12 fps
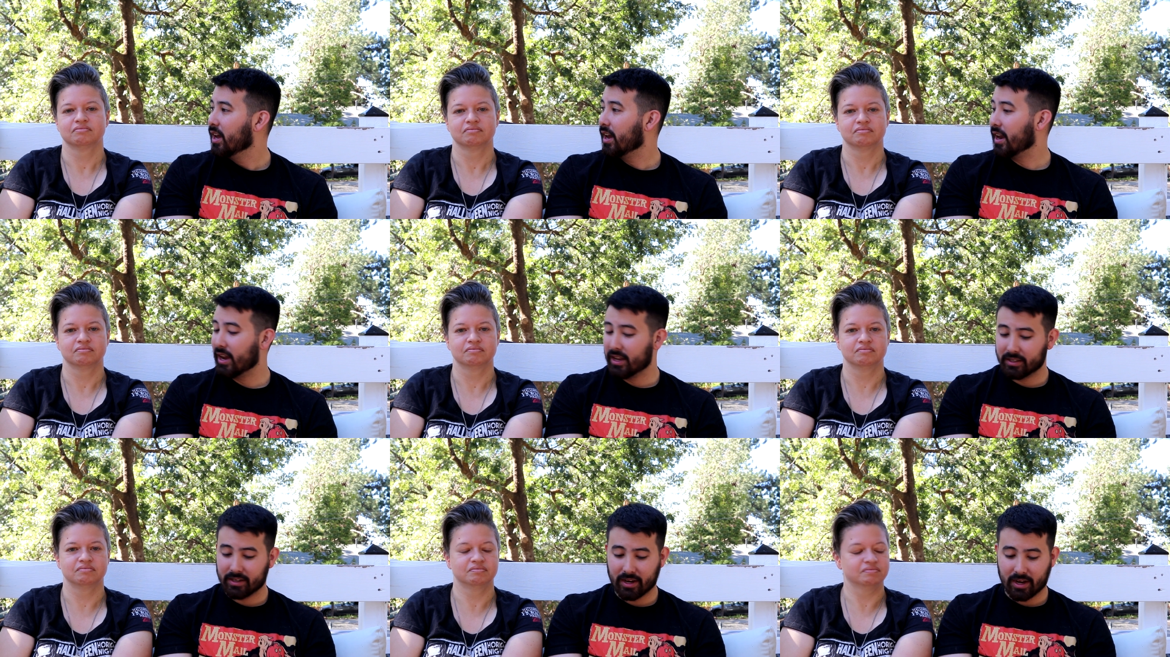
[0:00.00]

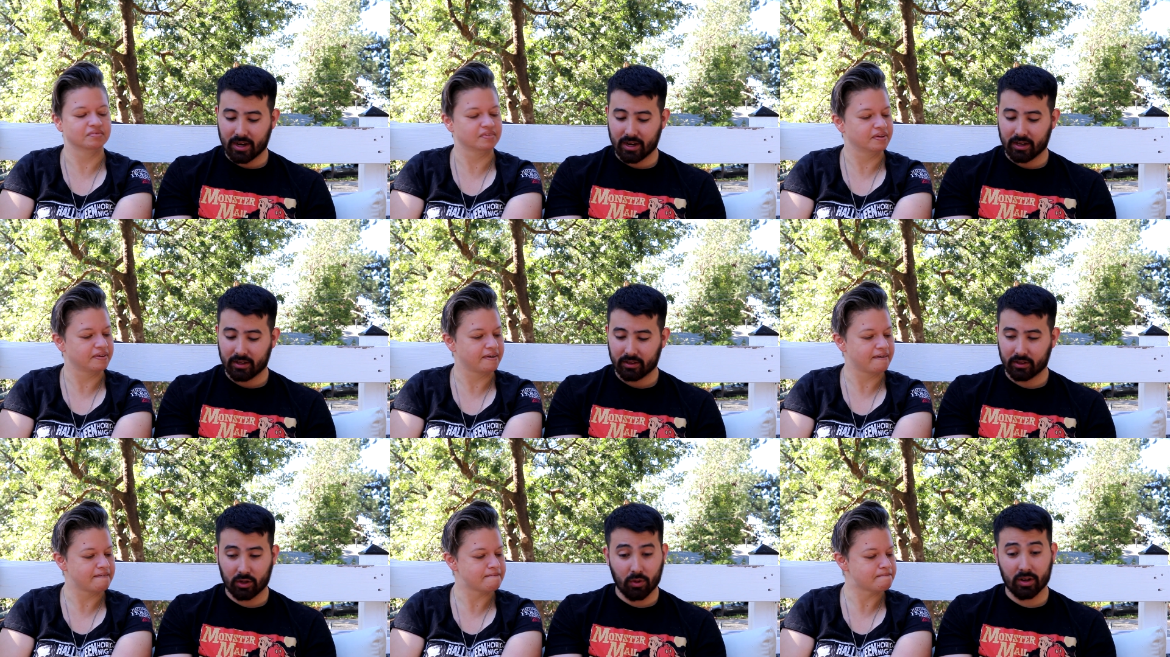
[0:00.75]
Speaker 1: and
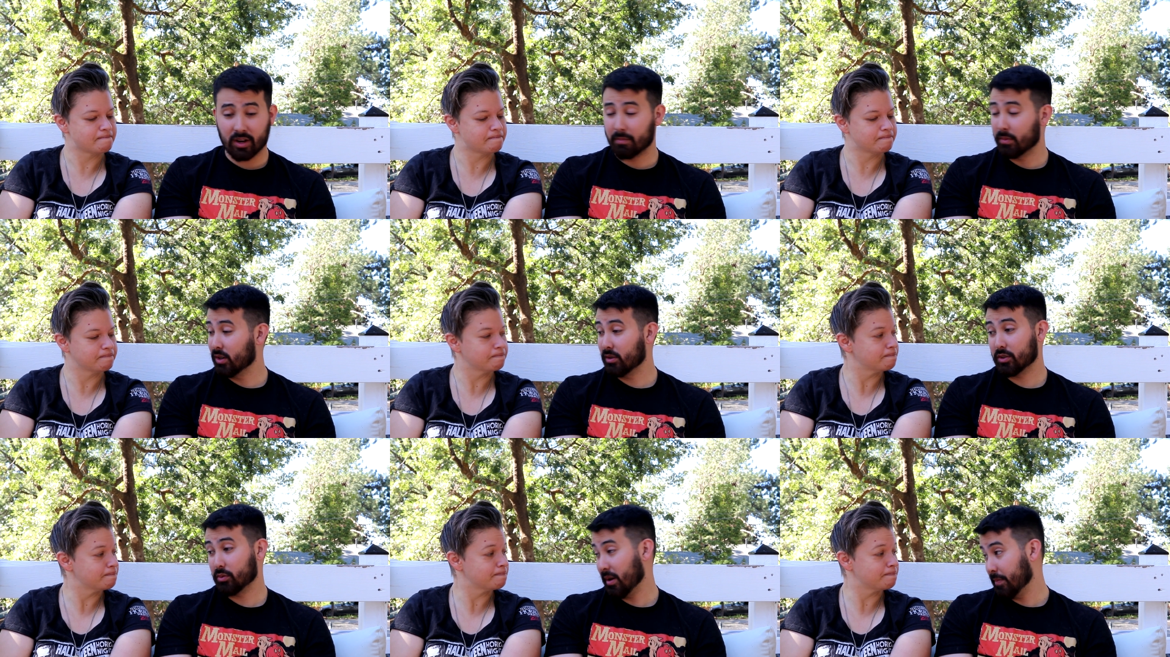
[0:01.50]
they're going on a
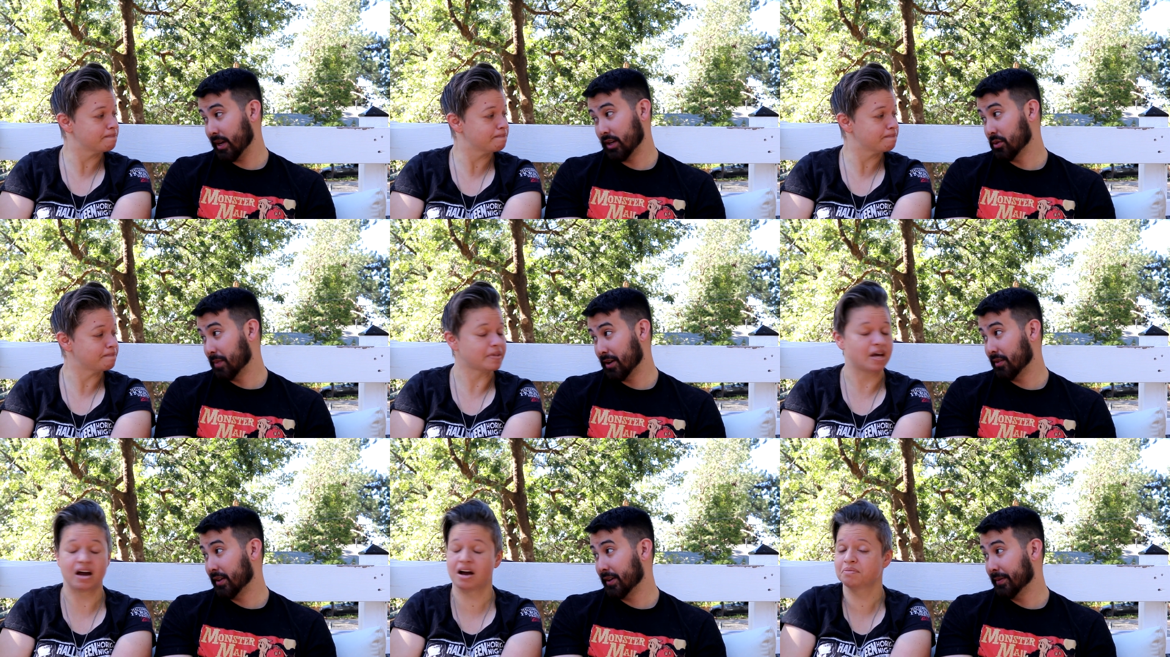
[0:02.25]
murderous rampage,
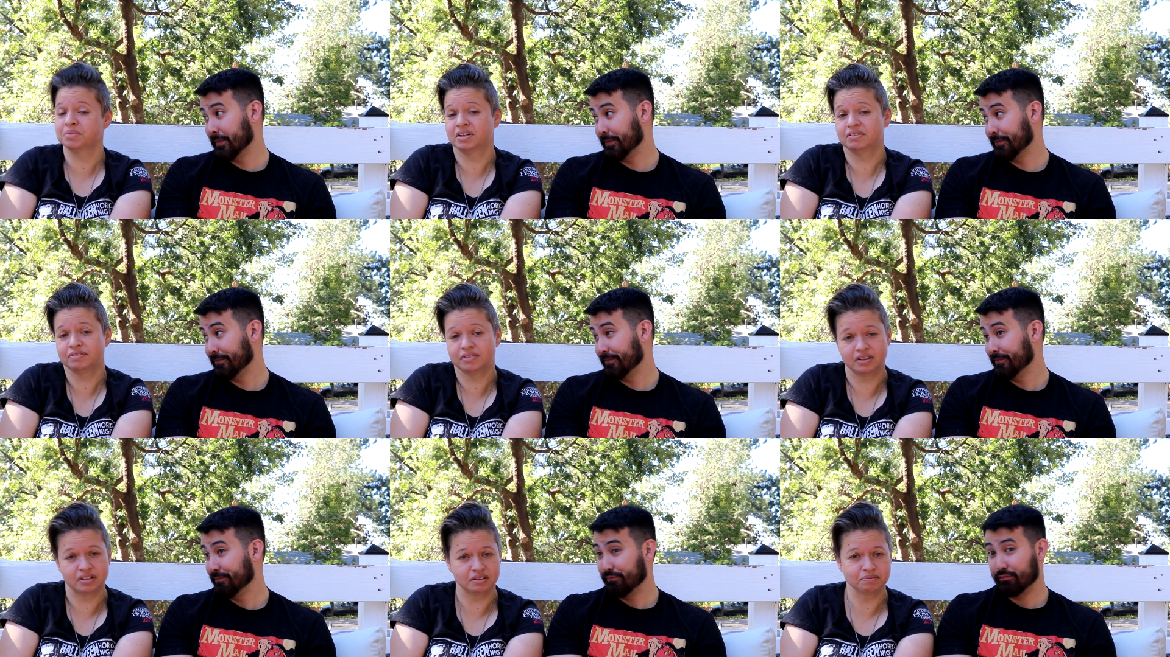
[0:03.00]
apparently.
Speaker 2: I'm here
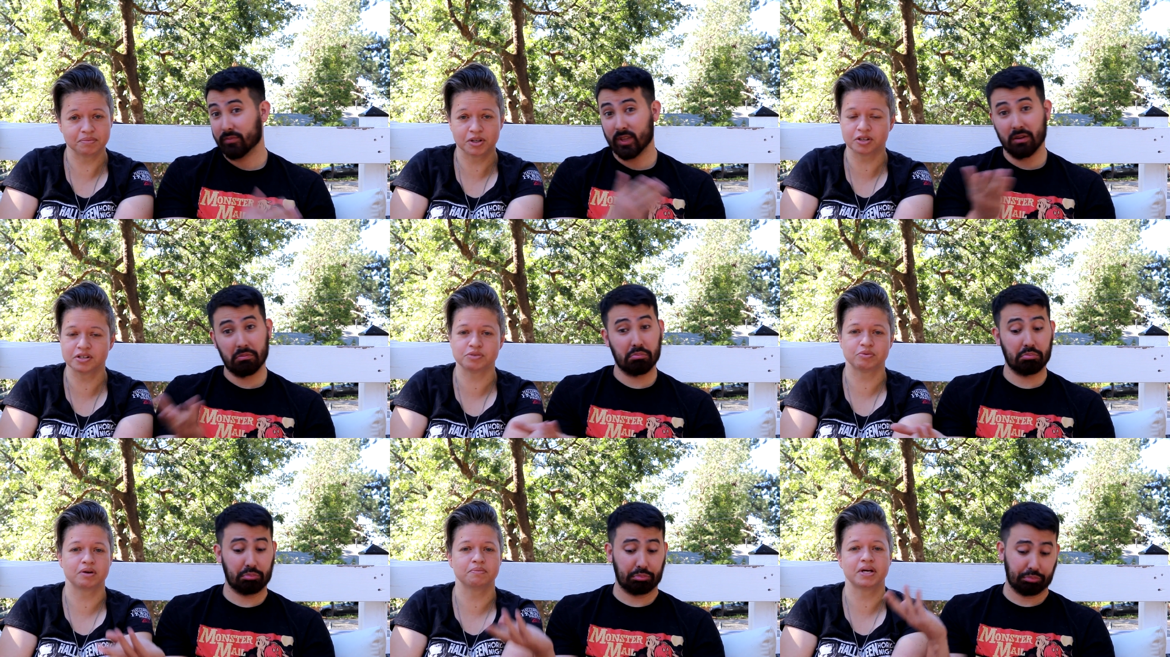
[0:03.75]
for it.
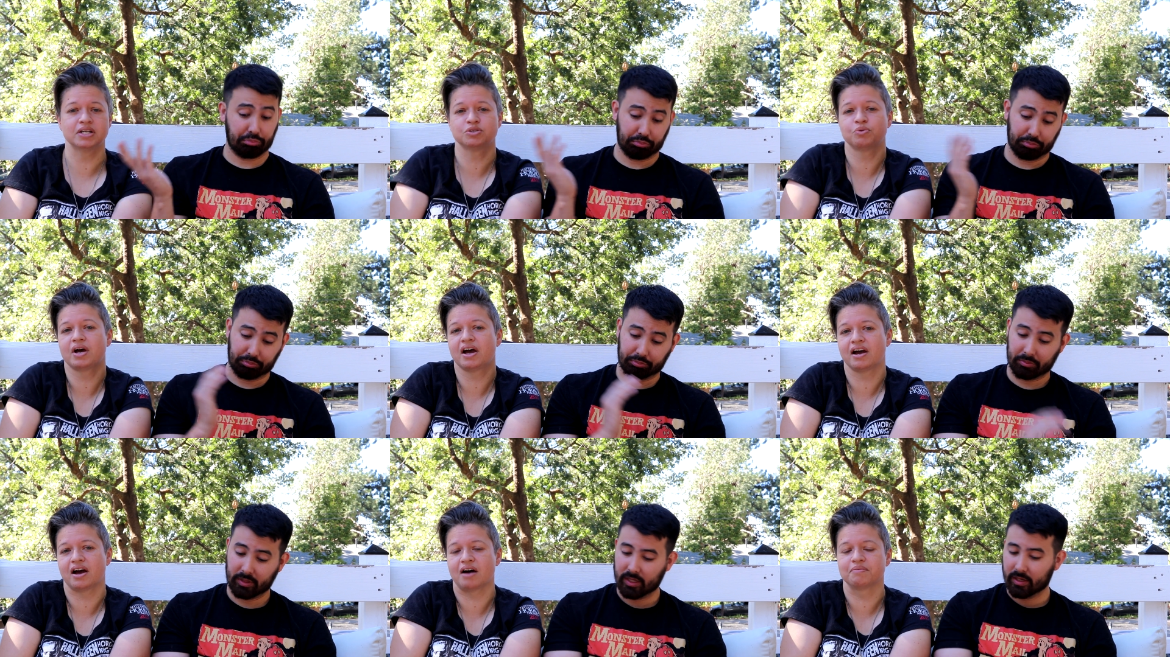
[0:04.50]
Murderous rampage
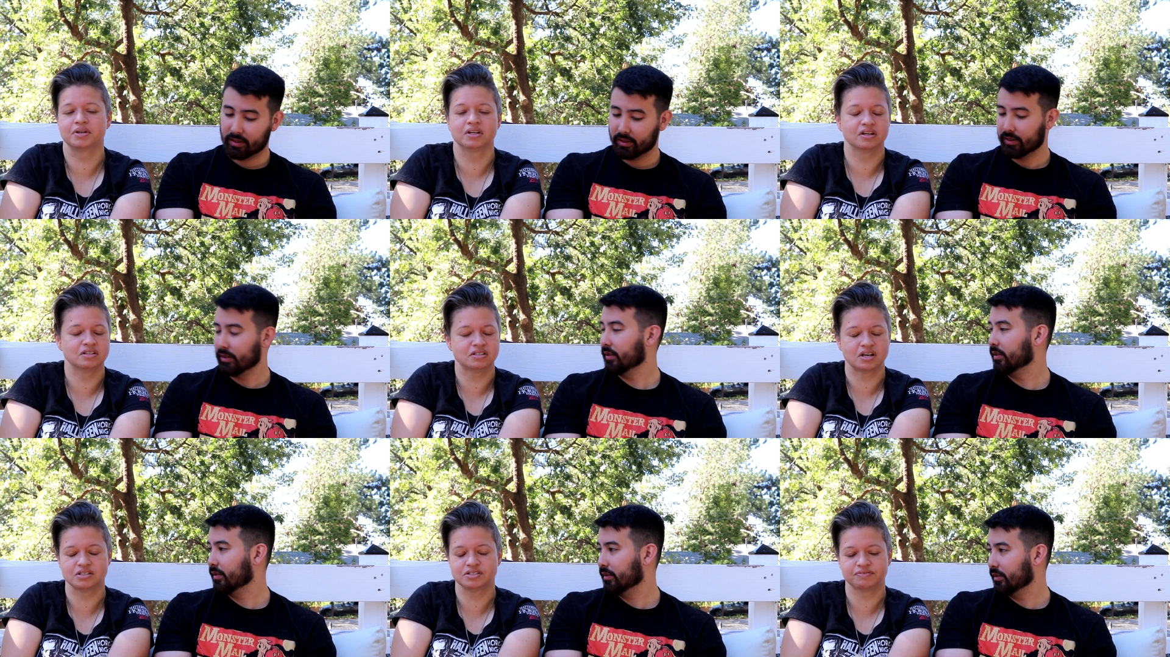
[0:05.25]
away. I'm going to get
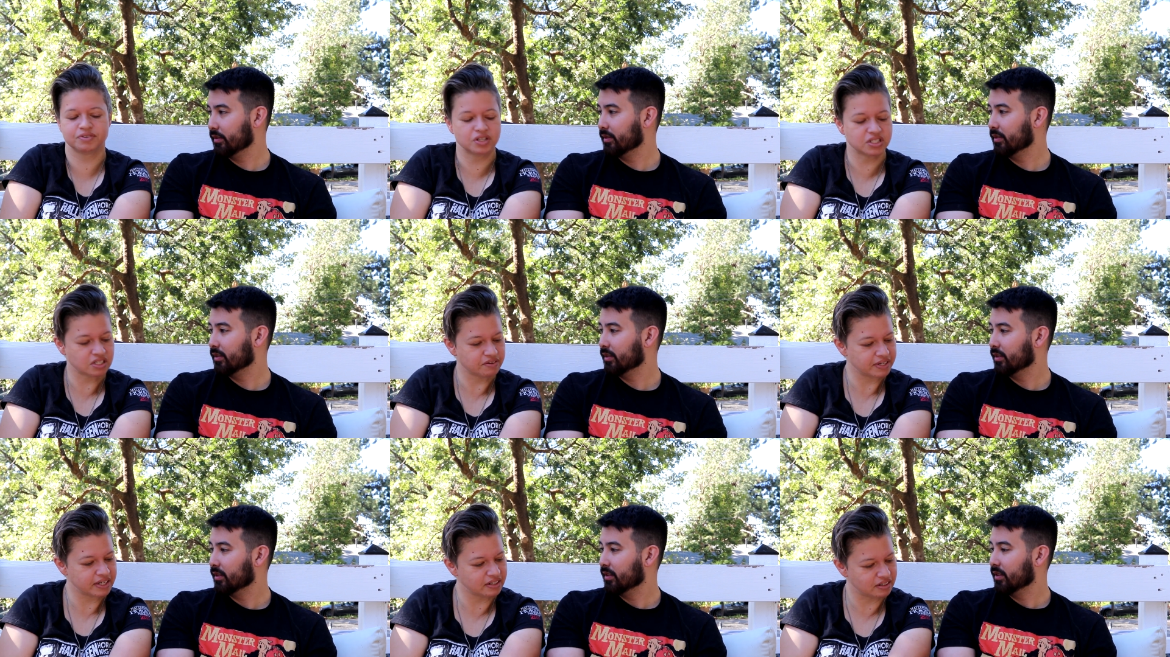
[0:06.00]
tons of footage of
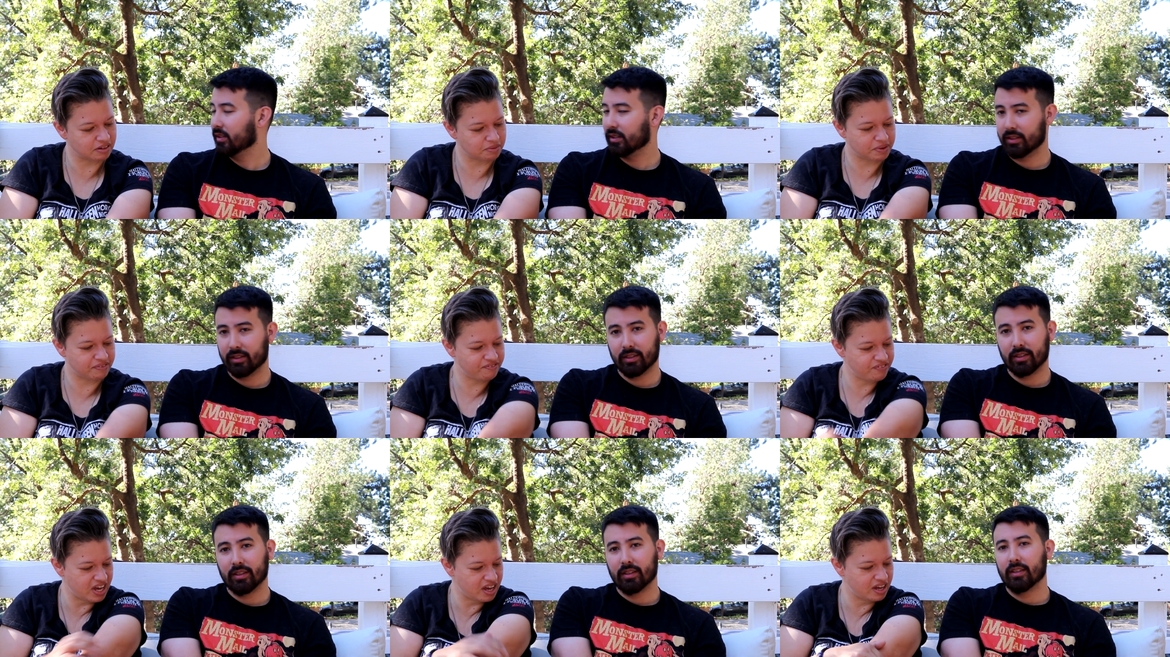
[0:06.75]
it, and it'll be
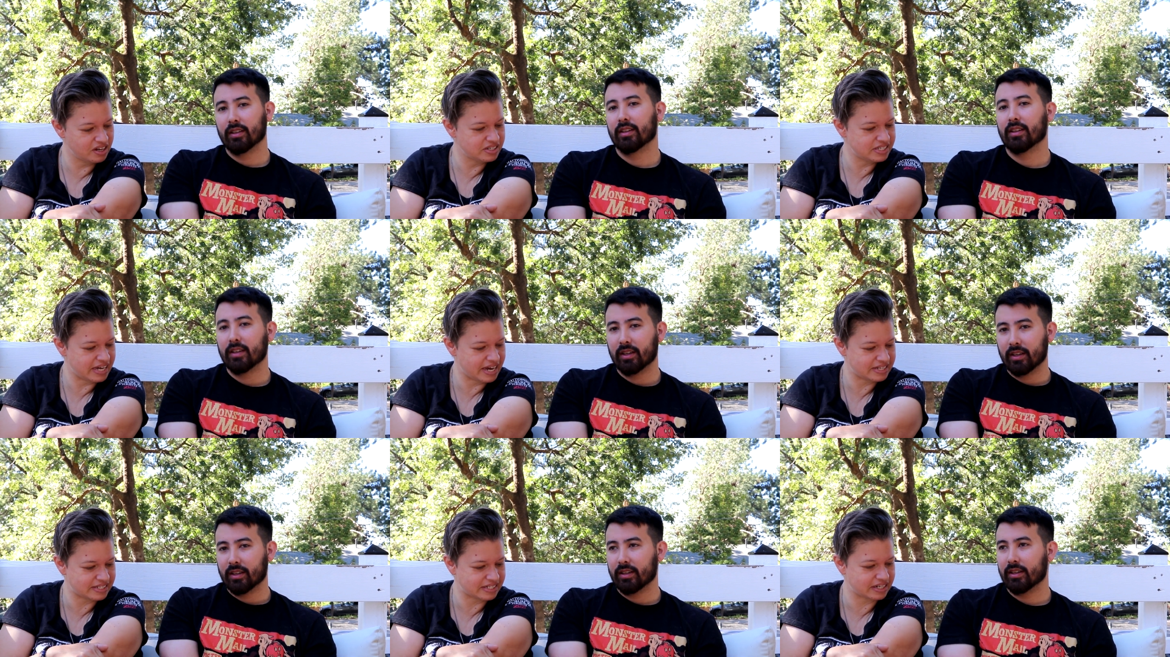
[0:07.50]

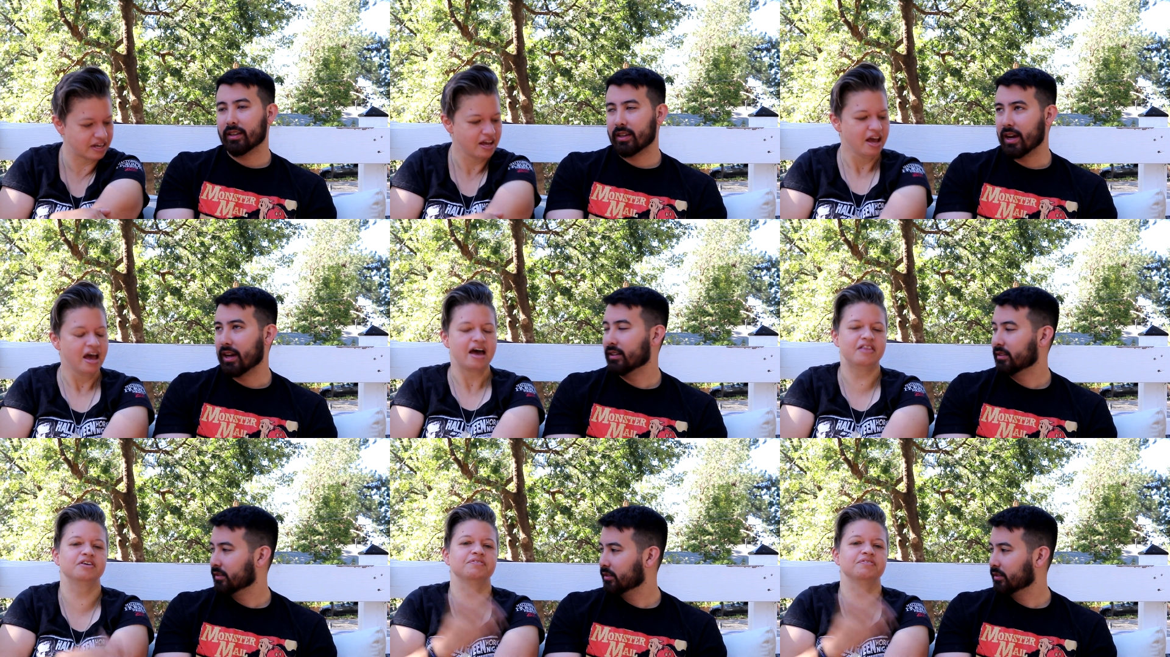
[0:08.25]
fantastic.
Speaker 1: Yeah. And